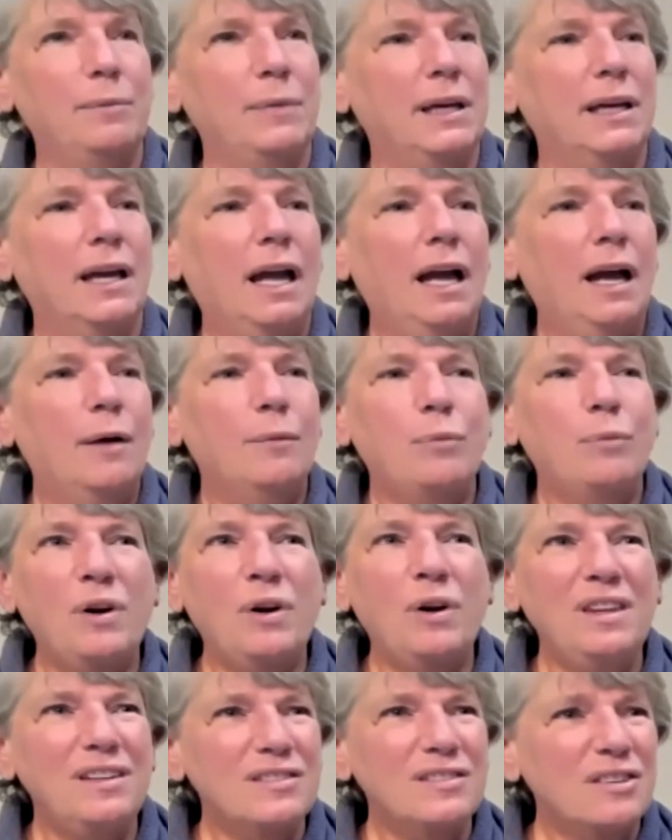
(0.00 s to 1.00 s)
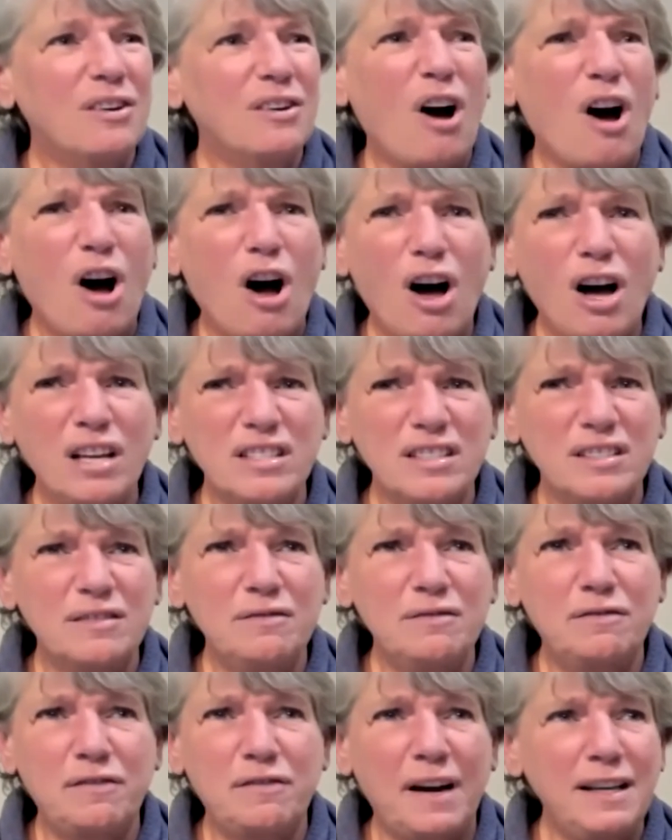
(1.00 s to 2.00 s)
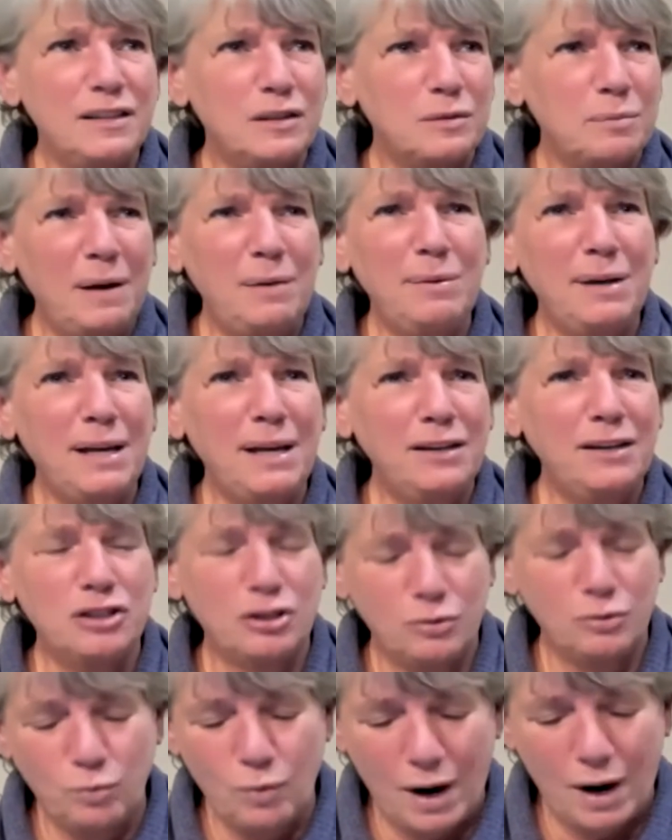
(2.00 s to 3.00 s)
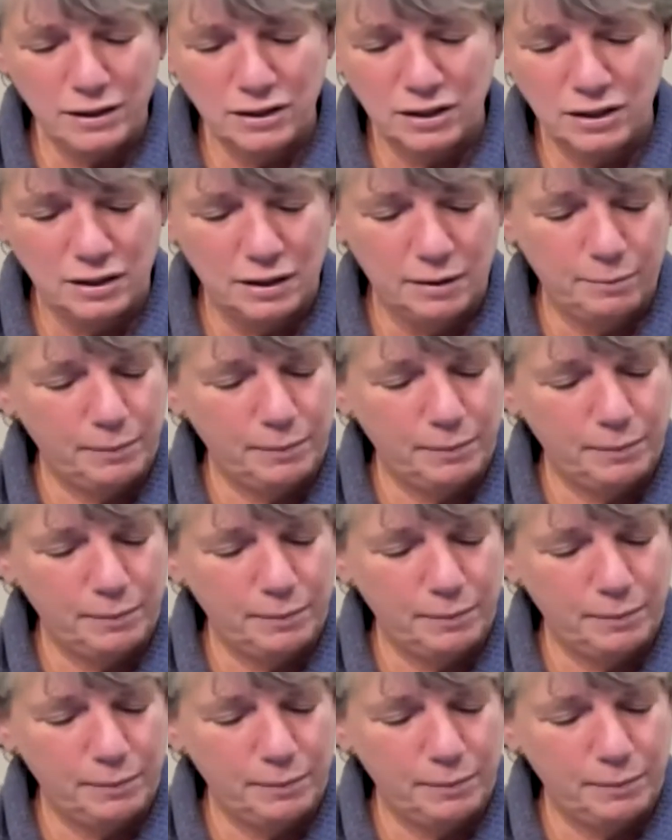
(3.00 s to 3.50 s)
like, boy, these are awesome fights. Maybe I should watch them.